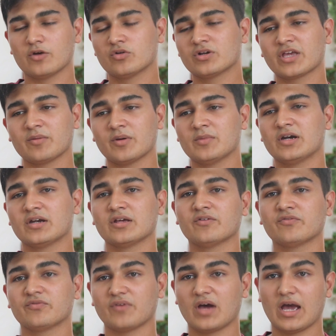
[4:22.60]
capability,
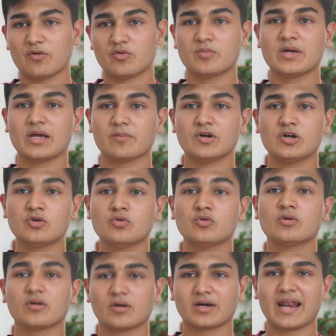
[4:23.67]
if I would be able
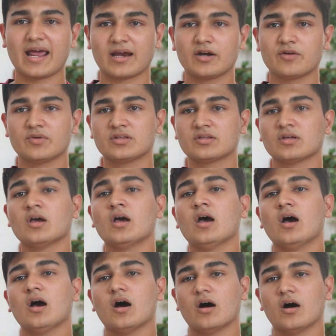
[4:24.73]
to crack it with
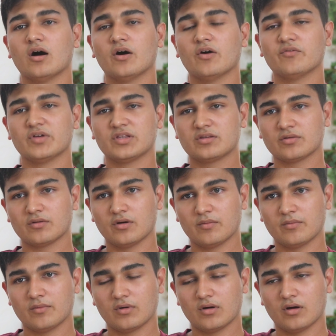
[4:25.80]

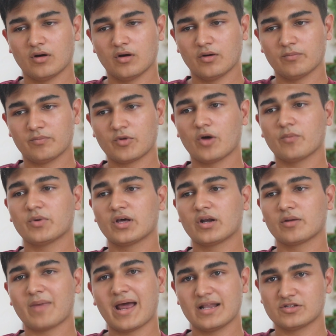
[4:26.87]
proper
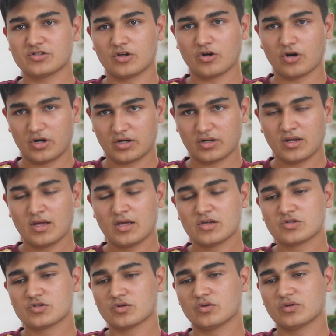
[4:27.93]
bands or not.
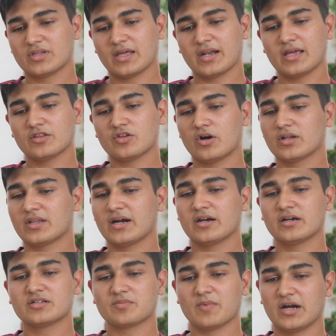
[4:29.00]
So then I thought that
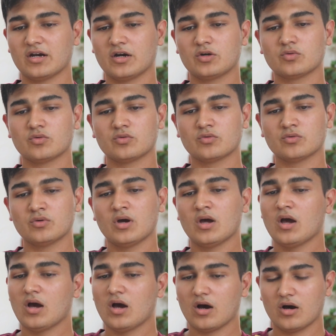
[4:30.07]
it's better to
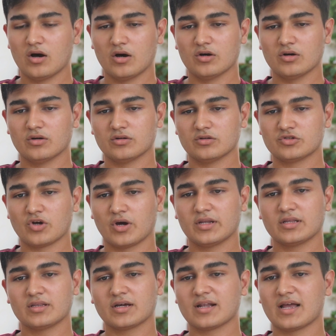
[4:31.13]
join
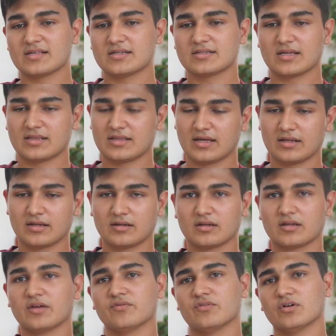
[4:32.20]
in the classes and then
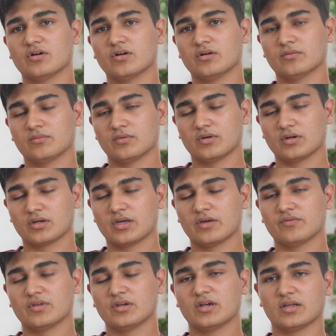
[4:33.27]
give the
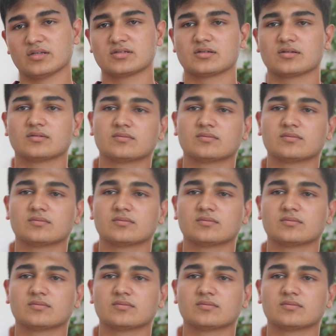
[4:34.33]
test.